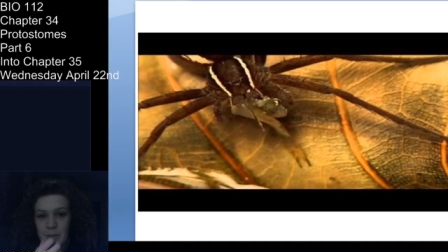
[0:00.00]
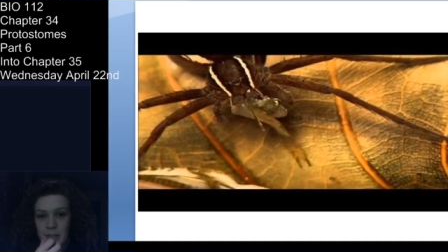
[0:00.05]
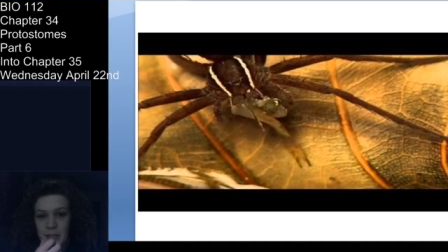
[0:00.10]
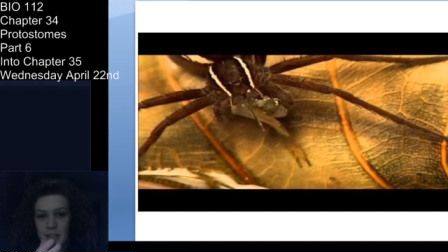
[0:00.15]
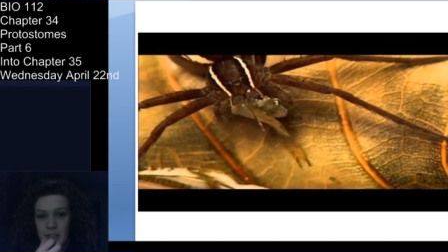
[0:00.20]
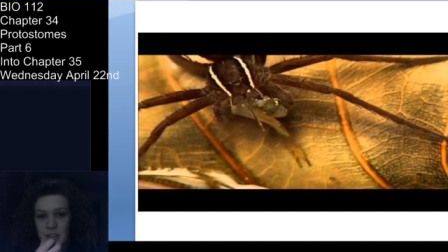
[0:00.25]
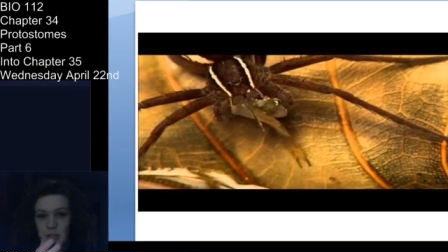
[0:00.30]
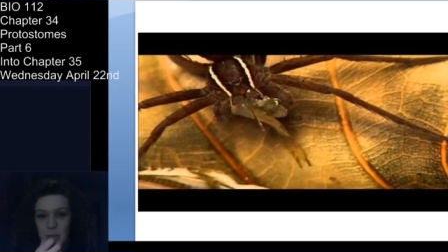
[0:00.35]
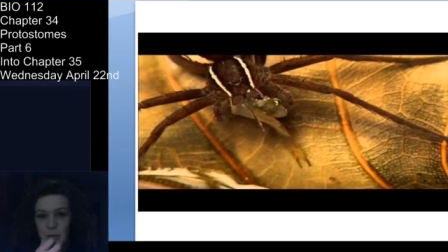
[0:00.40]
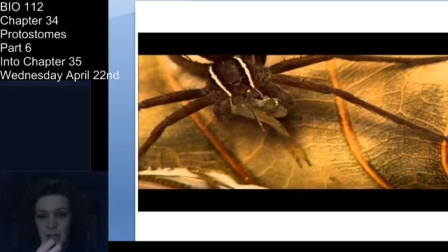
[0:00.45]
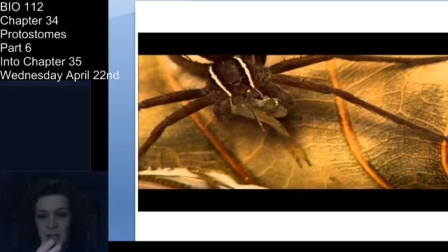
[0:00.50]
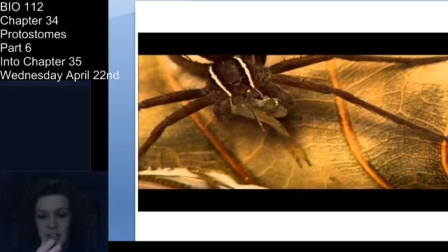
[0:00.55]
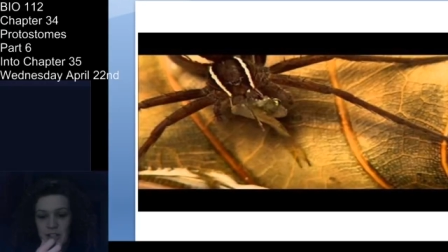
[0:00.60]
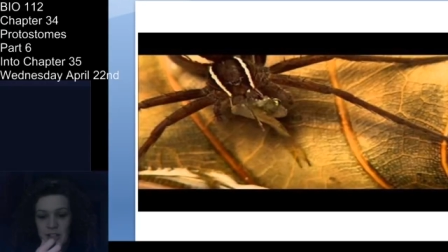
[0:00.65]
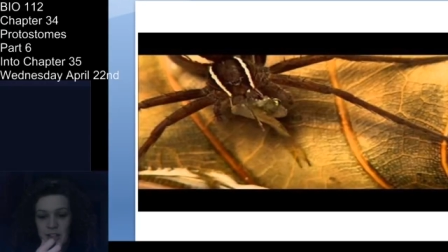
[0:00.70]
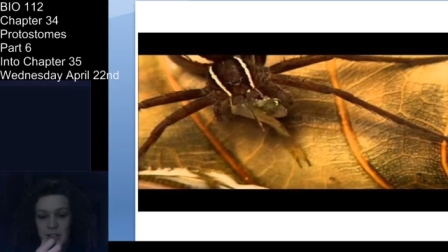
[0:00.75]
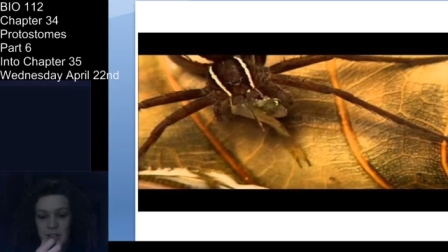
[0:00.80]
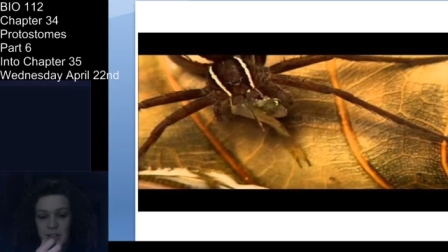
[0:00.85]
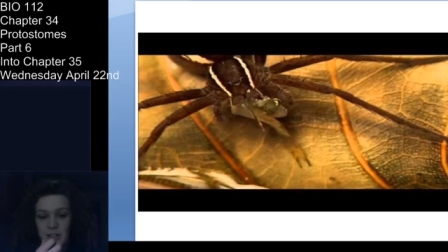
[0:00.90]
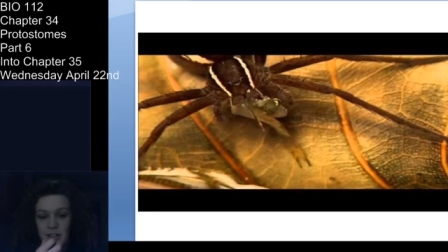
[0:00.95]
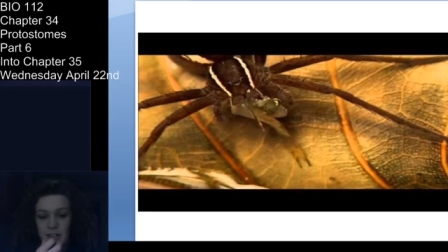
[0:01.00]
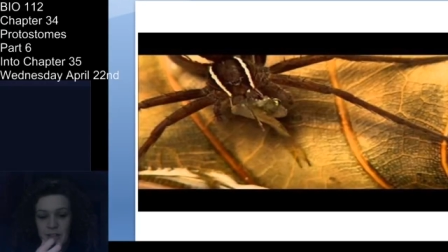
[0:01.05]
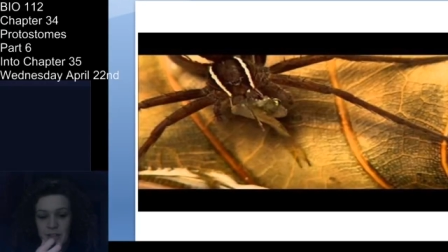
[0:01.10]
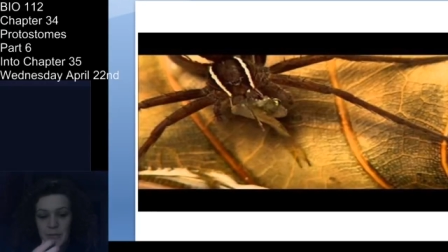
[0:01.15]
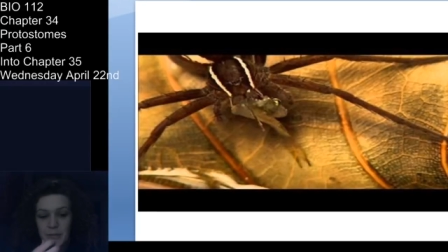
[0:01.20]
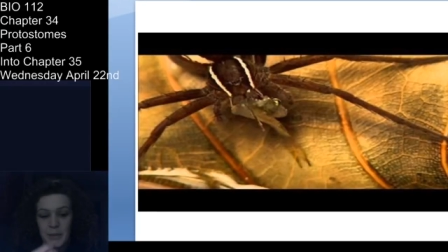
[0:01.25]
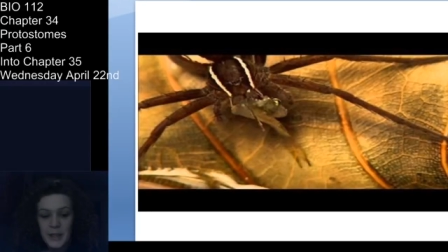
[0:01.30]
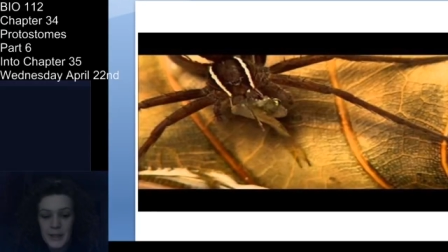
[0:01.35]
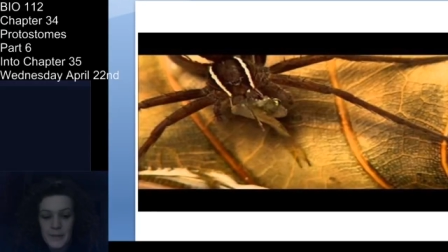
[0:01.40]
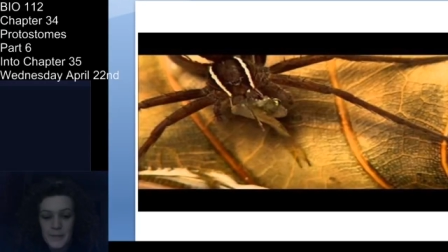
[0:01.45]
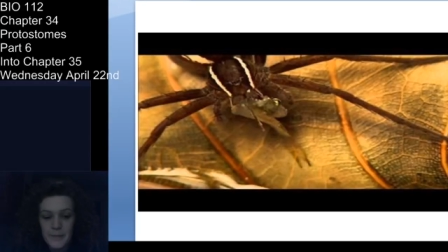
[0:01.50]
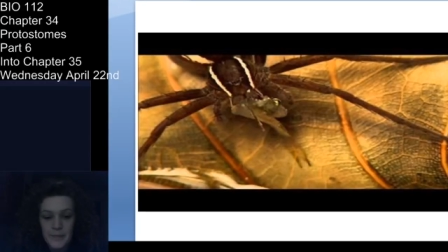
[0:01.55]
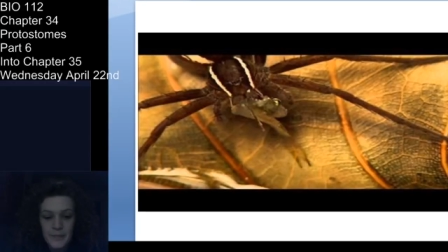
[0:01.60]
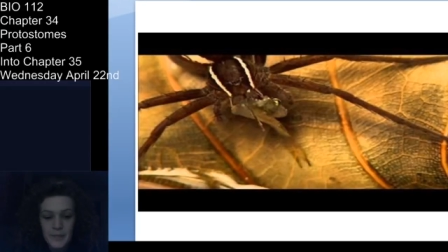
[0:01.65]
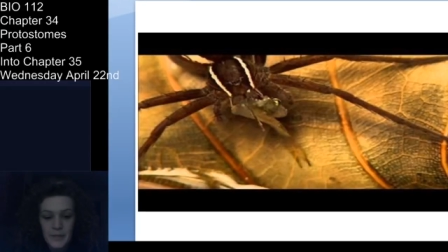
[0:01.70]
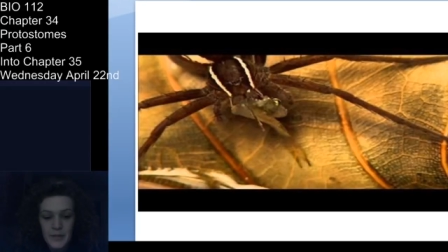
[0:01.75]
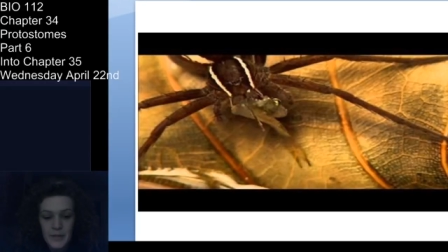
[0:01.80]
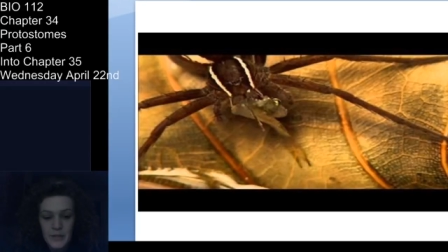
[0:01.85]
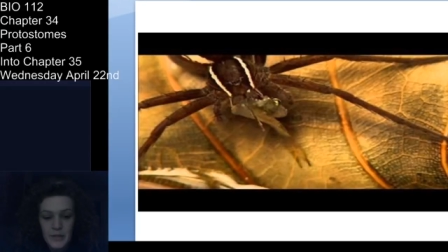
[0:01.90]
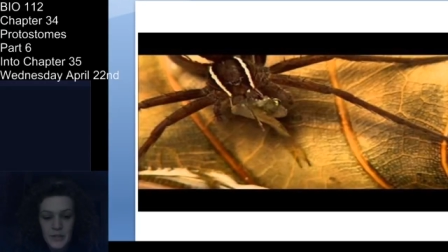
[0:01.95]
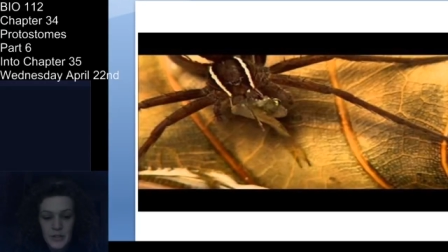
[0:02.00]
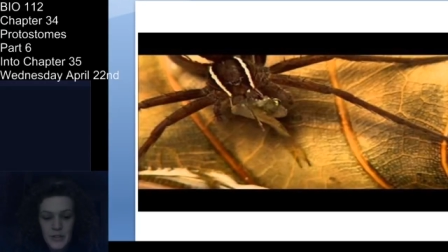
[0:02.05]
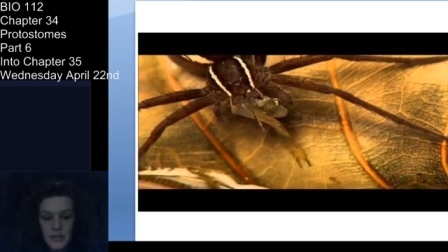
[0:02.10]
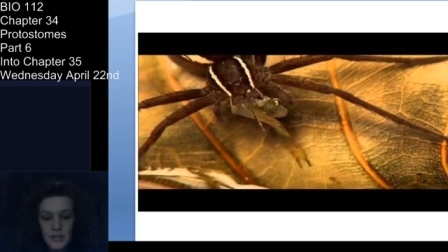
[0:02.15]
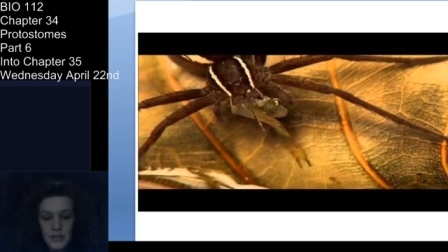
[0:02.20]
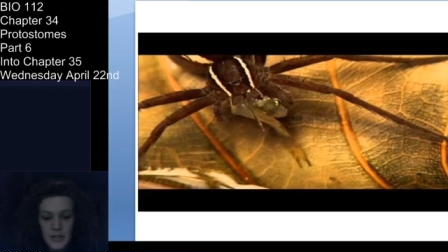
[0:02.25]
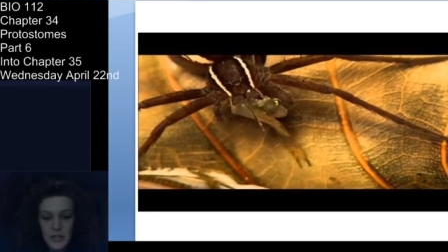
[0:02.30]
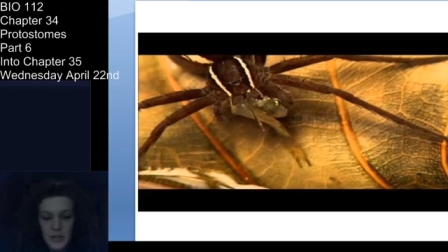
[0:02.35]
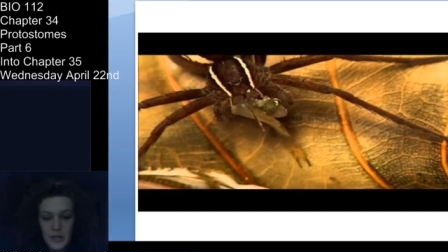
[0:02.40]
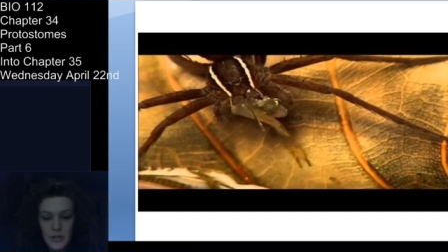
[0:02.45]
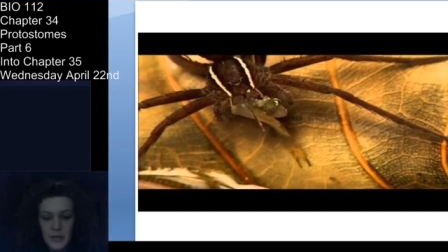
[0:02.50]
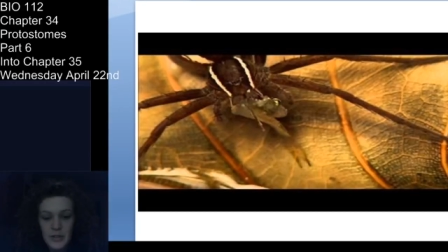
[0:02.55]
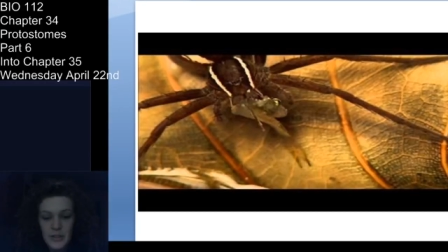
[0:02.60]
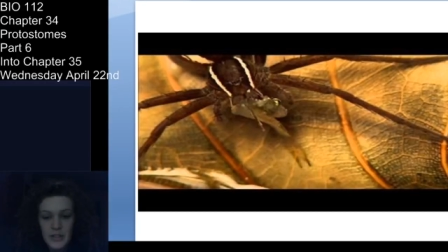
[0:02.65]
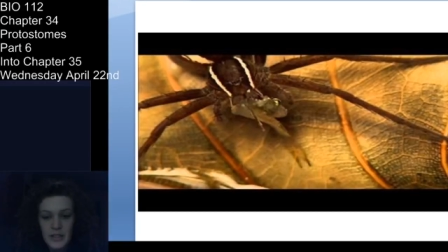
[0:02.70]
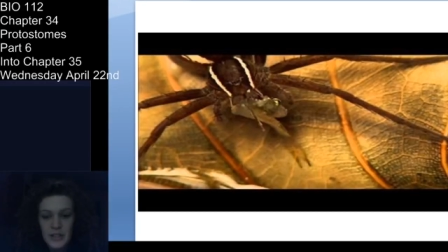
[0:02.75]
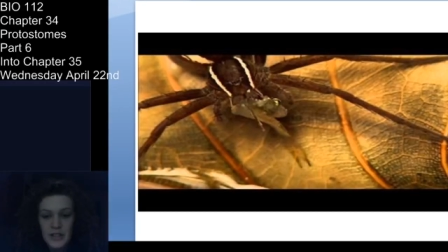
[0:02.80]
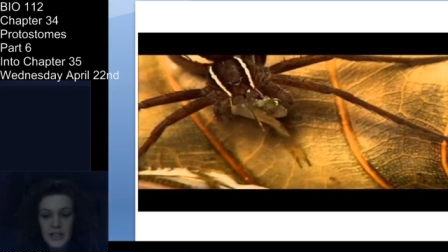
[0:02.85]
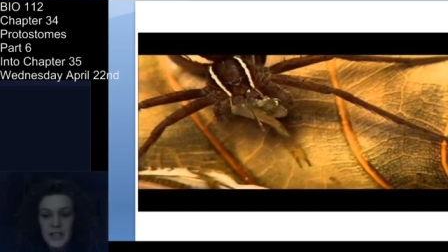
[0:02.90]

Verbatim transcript: I'm going to let you watch that yourself. But just know